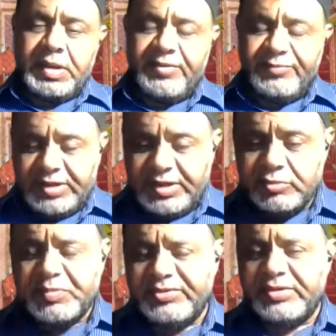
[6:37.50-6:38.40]
give his
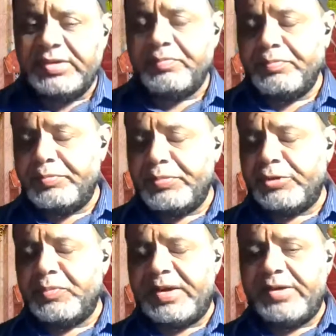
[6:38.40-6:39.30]
present
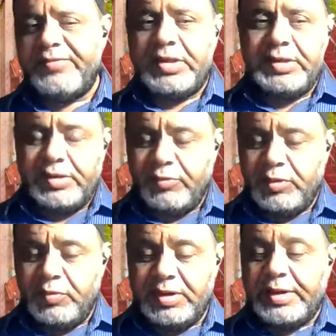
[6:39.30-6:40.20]
perspective, and then we
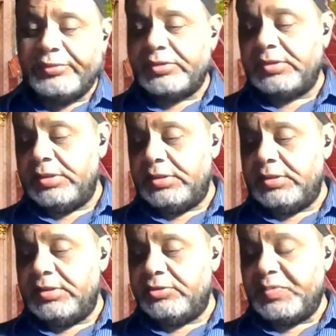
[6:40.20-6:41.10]
will ask the
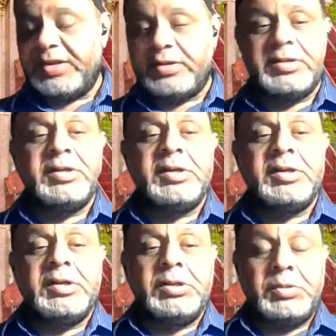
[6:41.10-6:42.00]
speaker
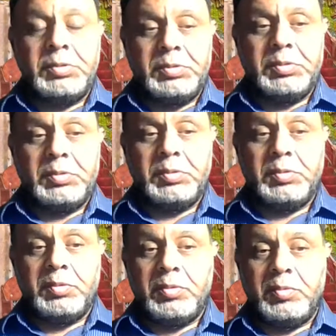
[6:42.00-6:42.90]
to
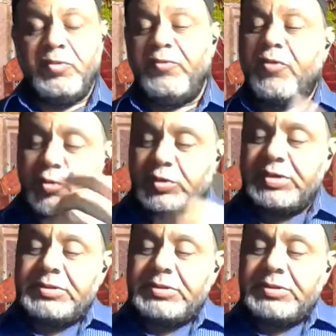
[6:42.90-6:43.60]
move forward.